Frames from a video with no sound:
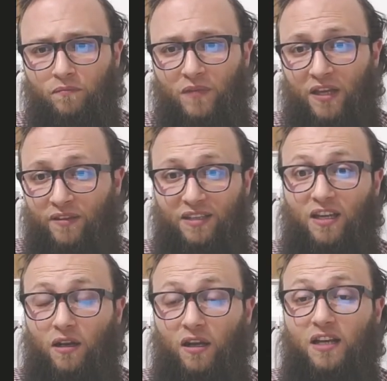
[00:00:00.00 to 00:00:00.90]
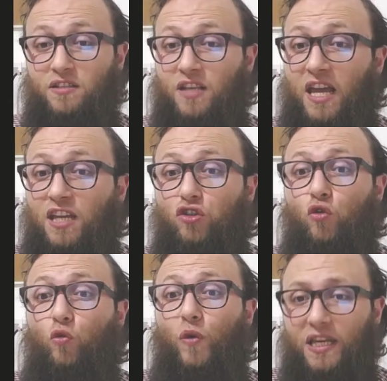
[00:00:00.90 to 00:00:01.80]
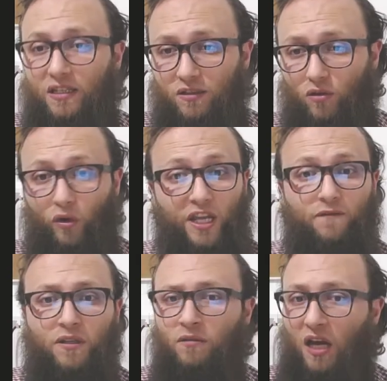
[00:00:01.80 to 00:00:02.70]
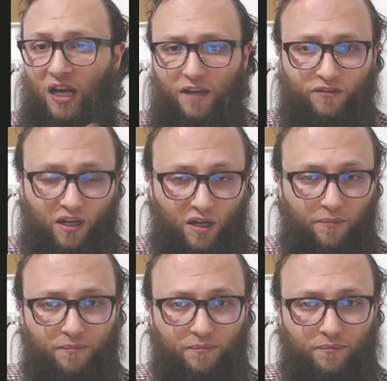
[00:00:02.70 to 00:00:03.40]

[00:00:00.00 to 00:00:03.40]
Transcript: and that can last days to weeks or even a lifetime.